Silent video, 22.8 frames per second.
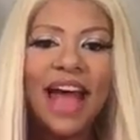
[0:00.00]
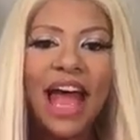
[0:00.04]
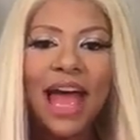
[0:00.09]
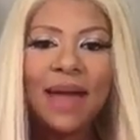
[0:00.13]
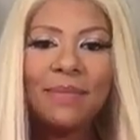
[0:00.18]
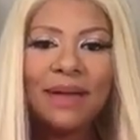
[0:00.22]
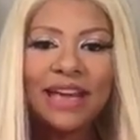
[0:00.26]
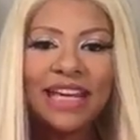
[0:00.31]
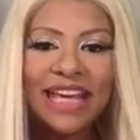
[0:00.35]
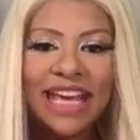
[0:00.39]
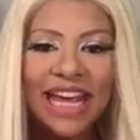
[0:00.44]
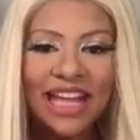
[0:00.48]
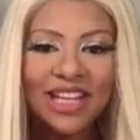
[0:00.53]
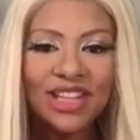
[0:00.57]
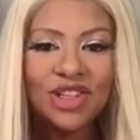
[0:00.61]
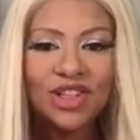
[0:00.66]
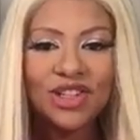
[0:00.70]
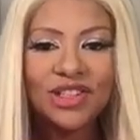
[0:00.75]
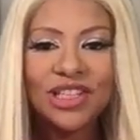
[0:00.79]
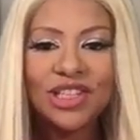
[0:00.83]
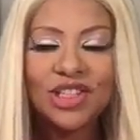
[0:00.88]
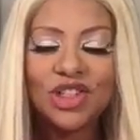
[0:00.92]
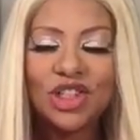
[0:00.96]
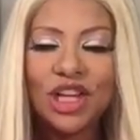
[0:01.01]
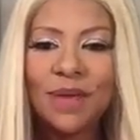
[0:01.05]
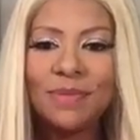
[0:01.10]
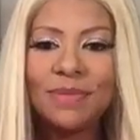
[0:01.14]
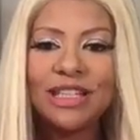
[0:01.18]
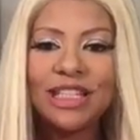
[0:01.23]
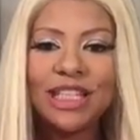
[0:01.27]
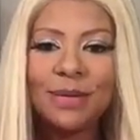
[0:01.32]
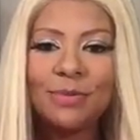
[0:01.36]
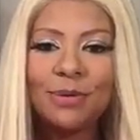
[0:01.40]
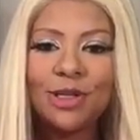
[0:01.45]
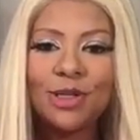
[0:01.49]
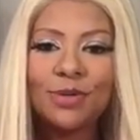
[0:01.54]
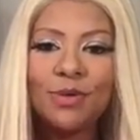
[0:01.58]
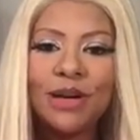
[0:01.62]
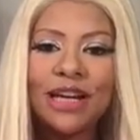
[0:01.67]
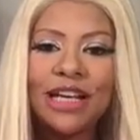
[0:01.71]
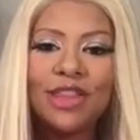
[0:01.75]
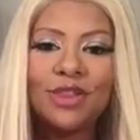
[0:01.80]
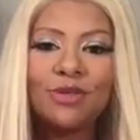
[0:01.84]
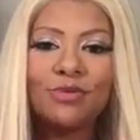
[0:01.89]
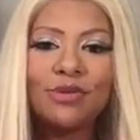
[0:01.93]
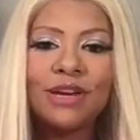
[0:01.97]
Hi, my Cancers, it's
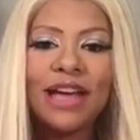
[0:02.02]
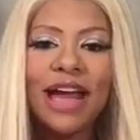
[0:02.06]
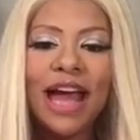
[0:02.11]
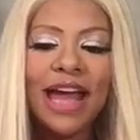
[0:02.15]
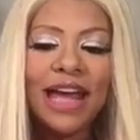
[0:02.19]
jamiezebra23.